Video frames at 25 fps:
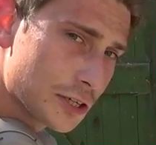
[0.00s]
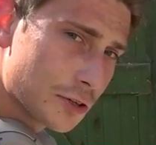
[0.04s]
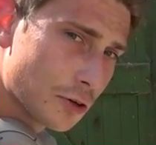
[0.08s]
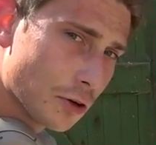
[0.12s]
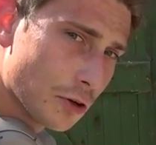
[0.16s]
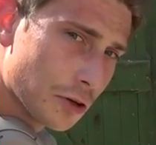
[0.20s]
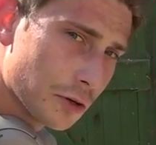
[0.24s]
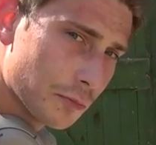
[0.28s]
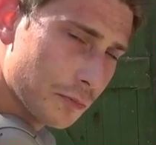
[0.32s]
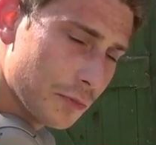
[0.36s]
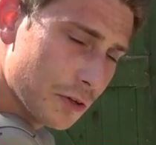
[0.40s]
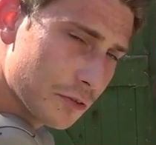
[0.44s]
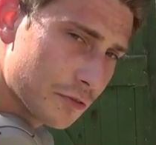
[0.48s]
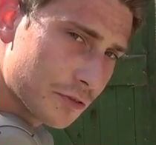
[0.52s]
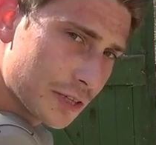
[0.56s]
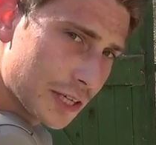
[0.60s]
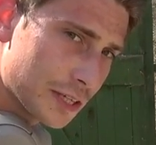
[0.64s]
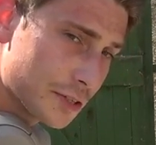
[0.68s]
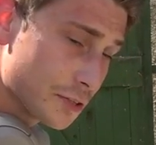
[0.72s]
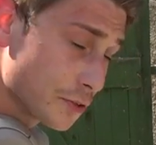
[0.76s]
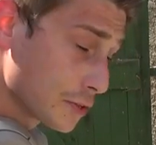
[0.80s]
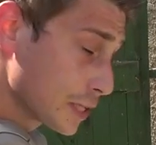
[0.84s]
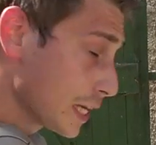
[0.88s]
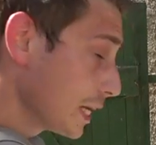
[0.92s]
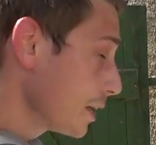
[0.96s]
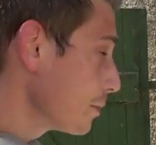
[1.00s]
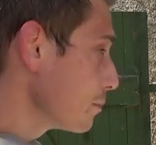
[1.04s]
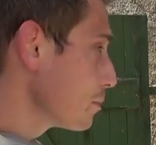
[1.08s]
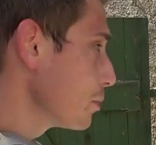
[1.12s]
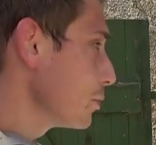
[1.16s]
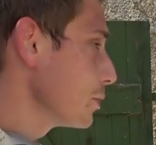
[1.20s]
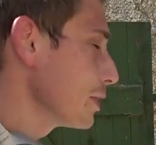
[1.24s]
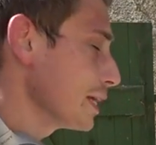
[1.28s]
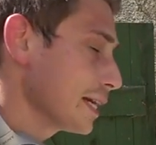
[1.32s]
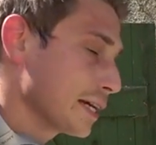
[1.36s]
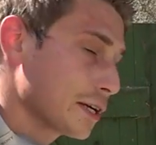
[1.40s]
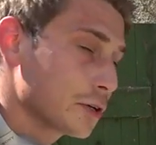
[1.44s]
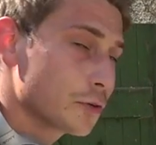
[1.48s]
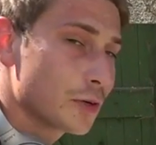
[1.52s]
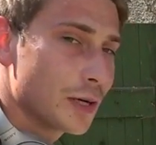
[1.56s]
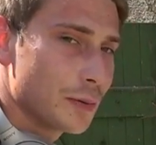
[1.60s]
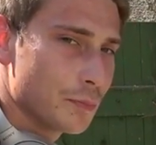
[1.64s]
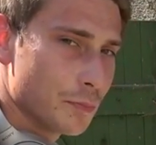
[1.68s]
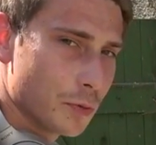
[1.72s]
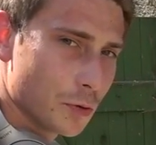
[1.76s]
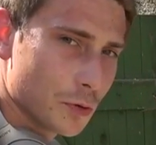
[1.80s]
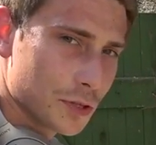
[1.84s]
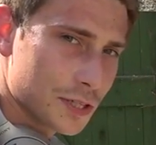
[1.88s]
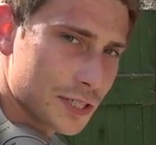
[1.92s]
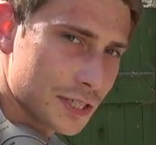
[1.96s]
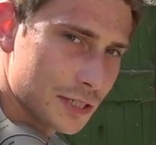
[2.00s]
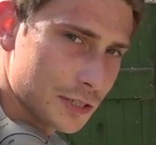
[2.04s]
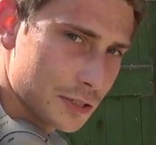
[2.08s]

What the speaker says: call the myth that you can put end crane boards